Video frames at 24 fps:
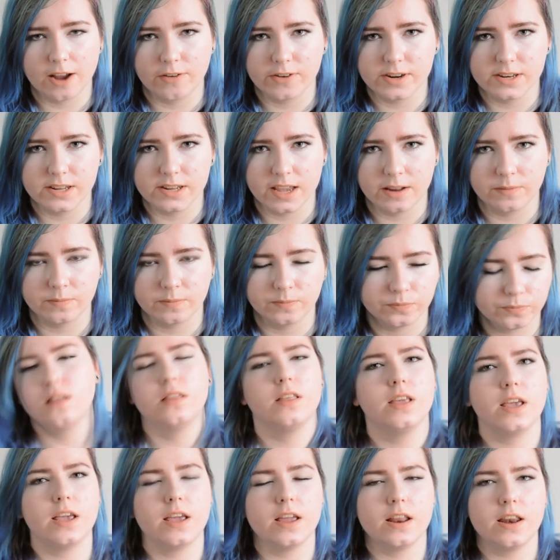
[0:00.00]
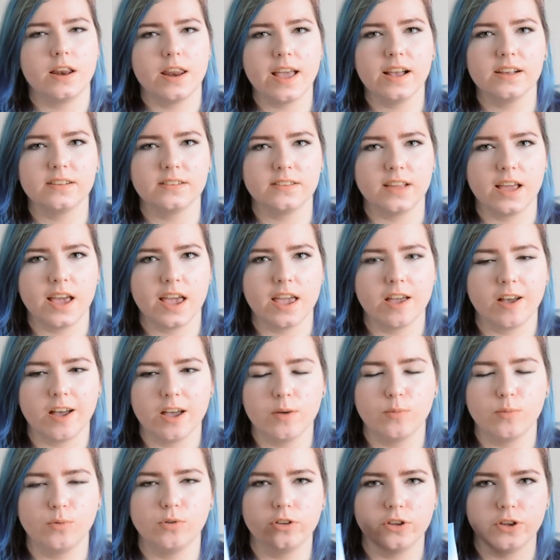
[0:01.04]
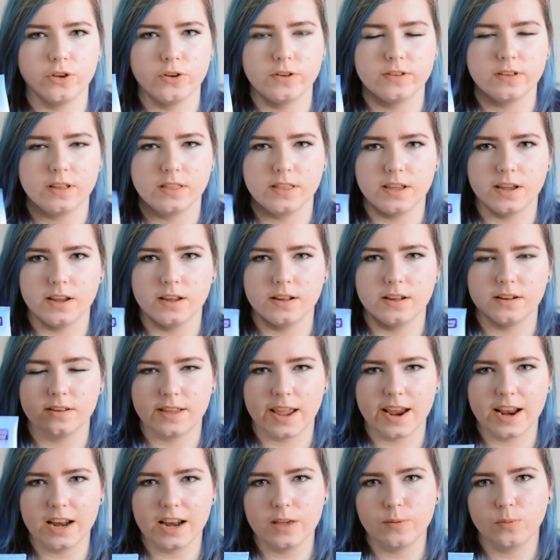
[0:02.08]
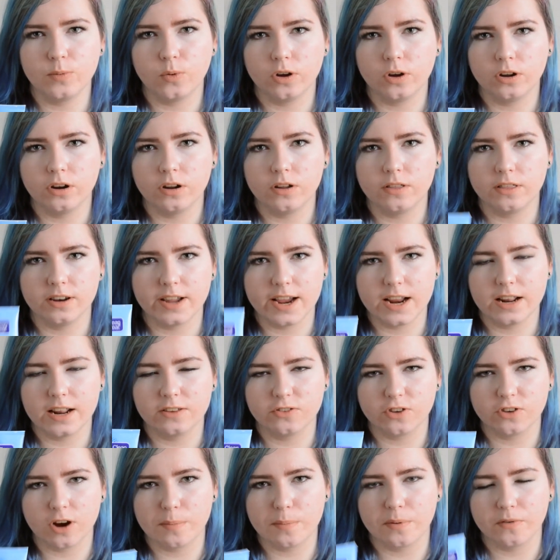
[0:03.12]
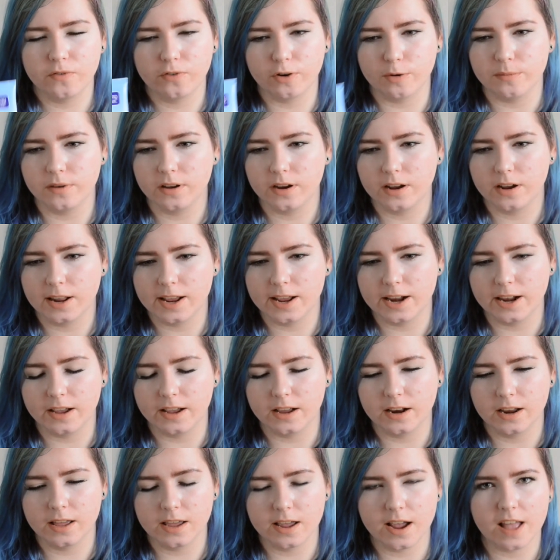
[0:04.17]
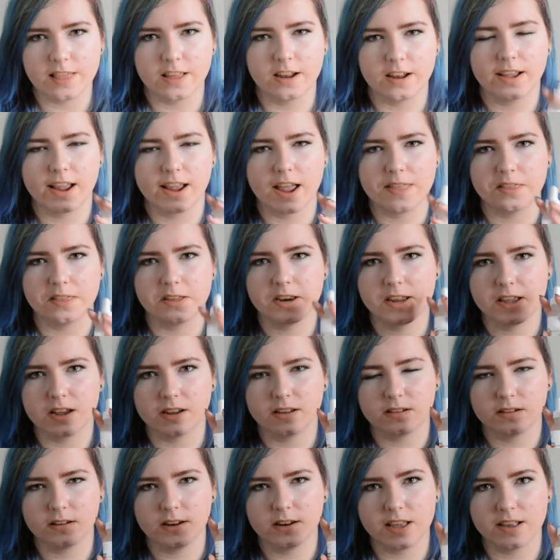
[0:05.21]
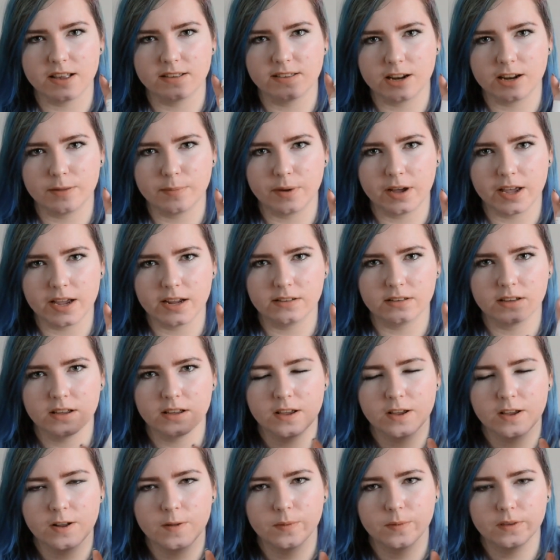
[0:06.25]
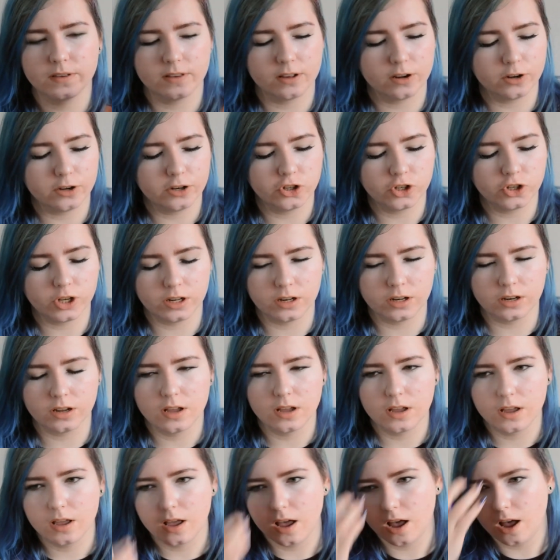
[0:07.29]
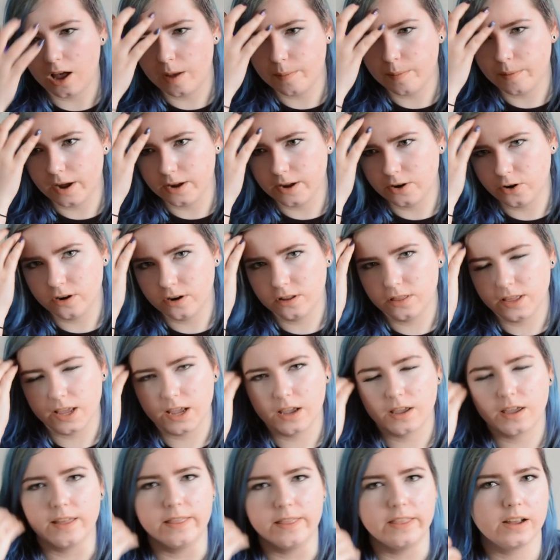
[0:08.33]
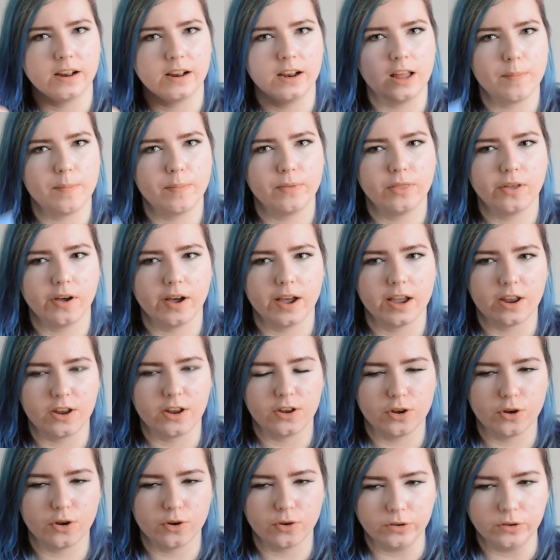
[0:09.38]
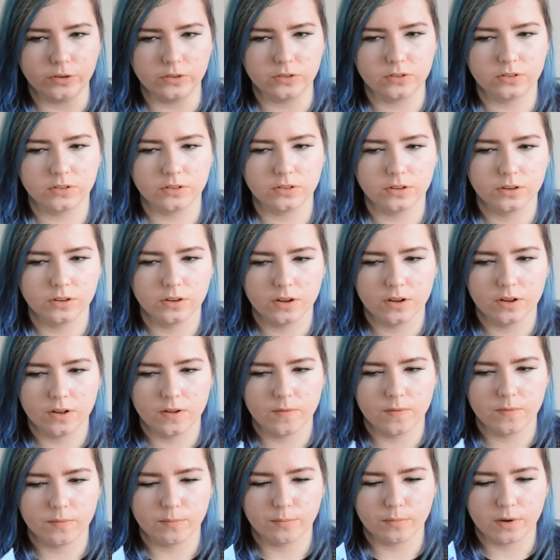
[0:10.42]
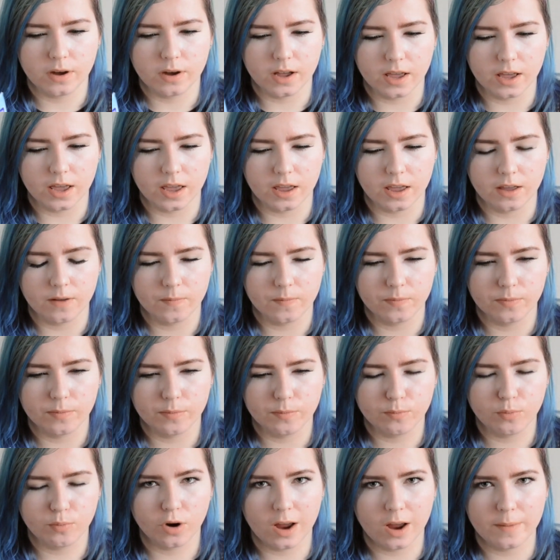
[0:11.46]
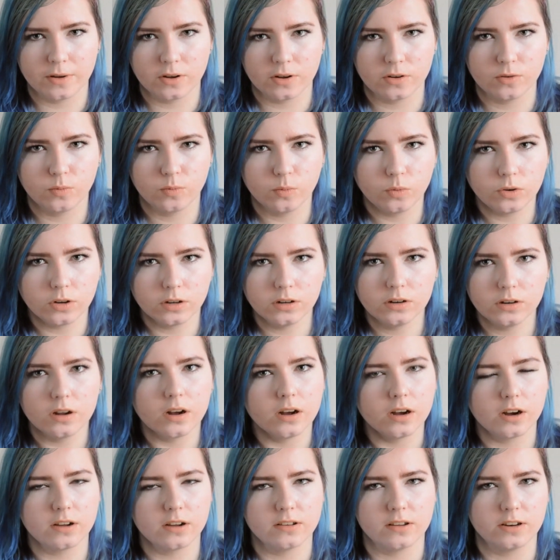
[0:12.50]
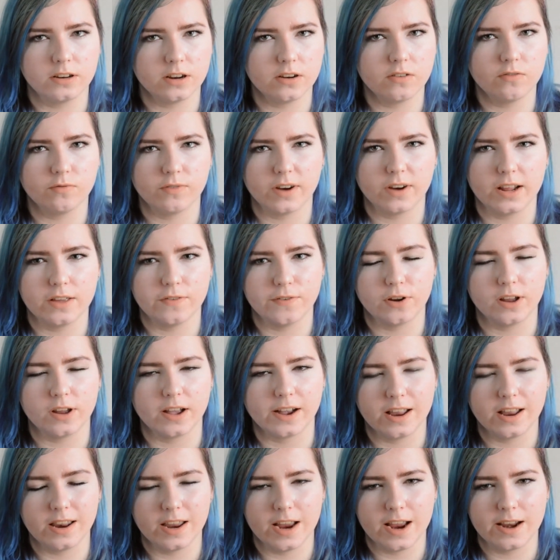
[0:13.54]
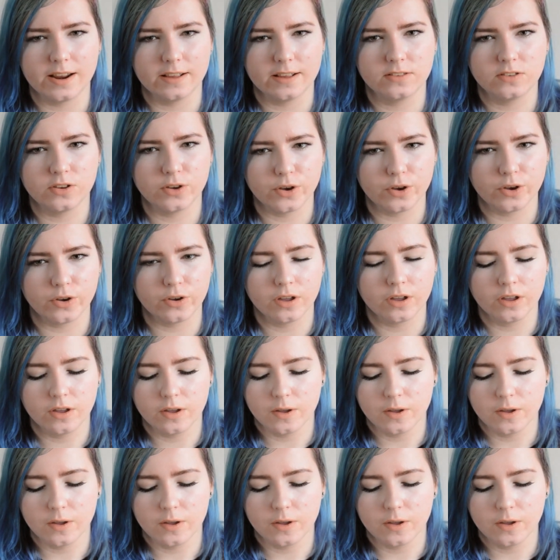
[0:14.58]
routine. The next day I will use the daily one, the daily scrub from Clean & Clear, and then again the niacinamide solution. I don't think in the clip that I used my primer one because I didn't really feel like I needed to.